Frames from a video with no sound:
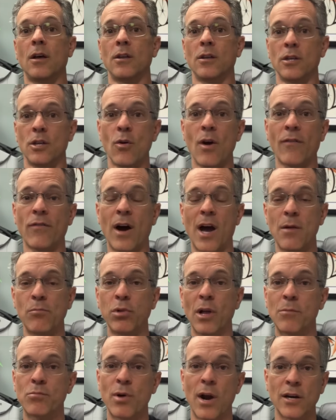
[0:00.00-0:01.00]
you have high
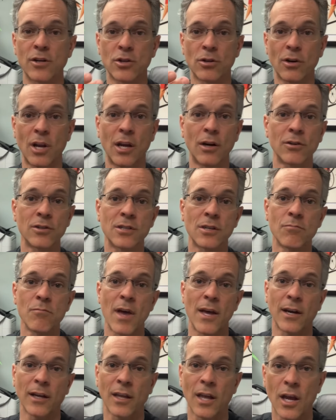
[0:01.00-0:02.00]
blood pressure, here's some
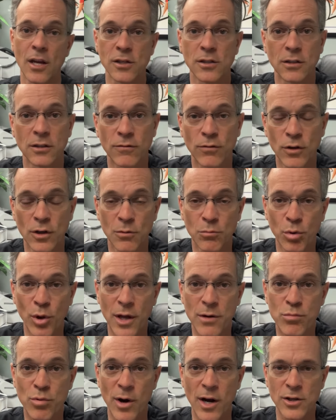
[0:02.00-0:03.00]
medications for your
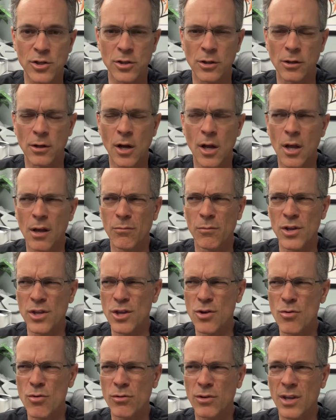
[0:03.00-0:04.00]
blood pressure, but
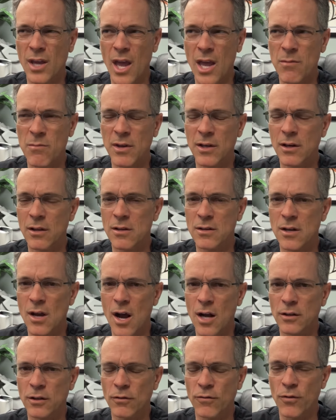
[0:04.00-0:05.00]
you came into the
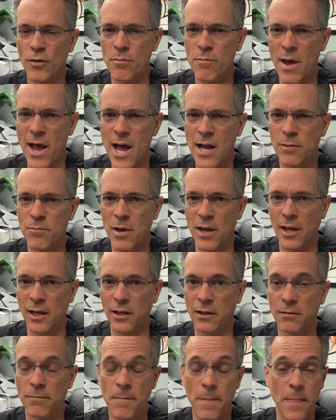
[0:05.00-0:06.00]
doctor for back
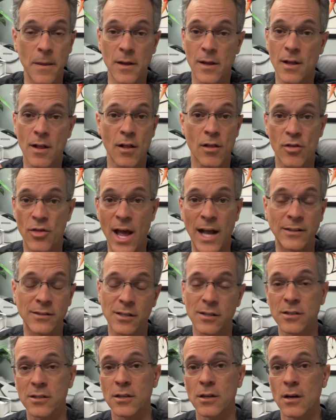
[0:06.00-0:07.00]
pain, that's
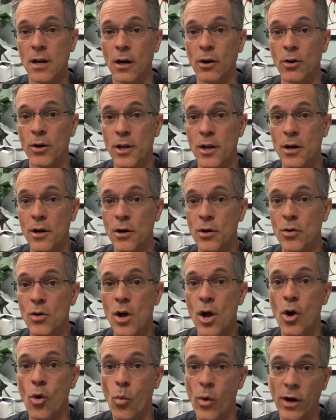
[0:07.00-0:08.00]
a scenario
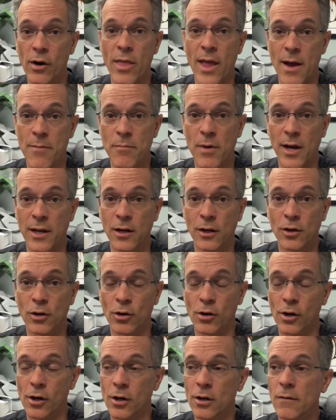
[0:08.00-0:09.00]
where that might
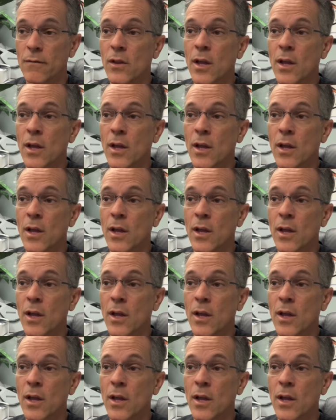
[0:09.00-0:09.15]
occur.